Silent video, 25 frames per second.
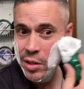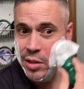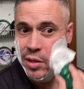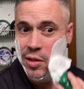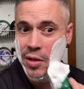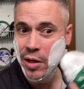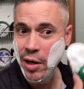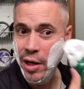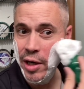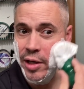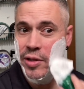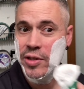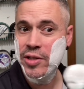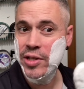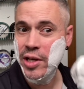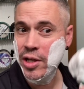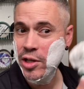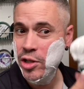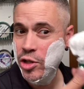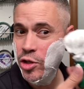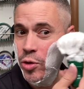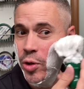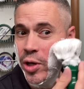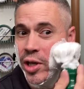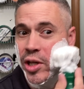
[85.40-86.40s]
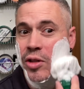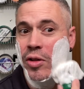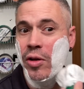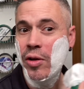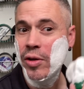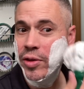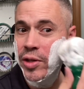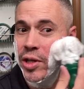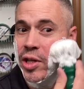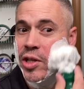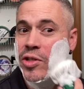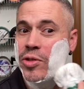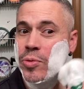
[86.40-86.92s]
All right, scent strength
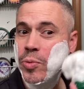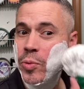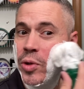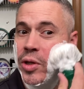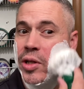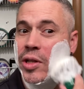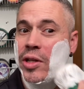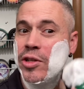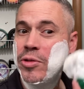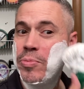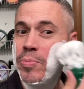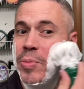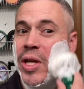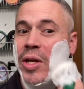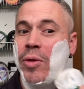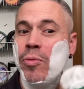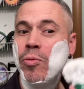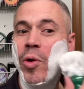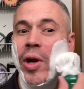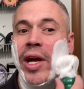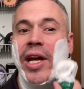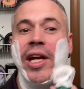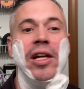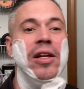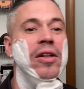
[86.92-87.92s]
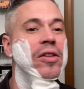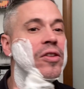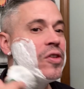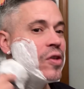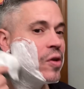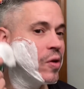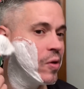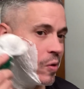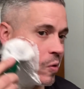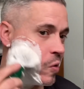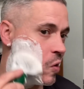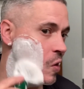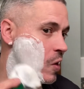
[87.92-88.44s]
on this one is mid-range,
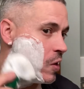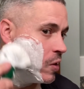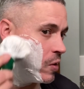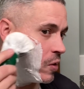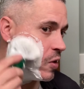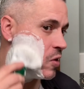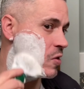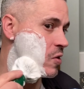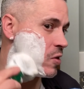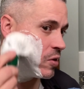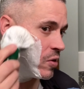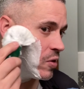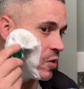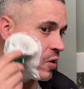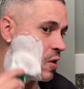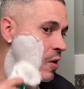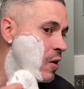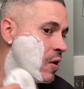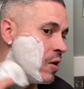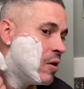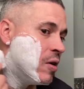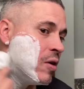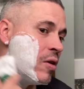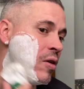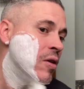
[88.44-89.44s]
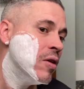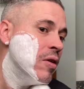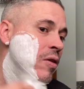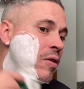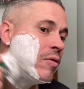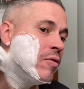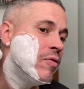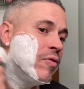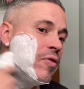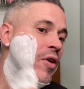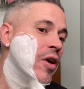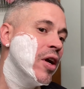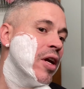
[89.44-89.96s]
and this is
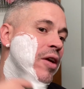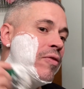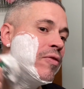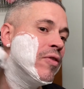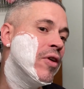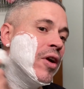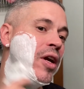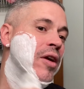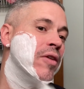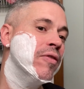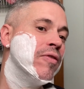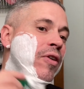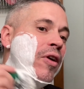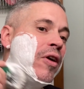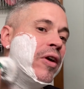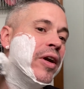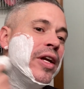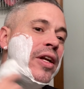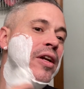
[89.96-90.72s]
very, very, very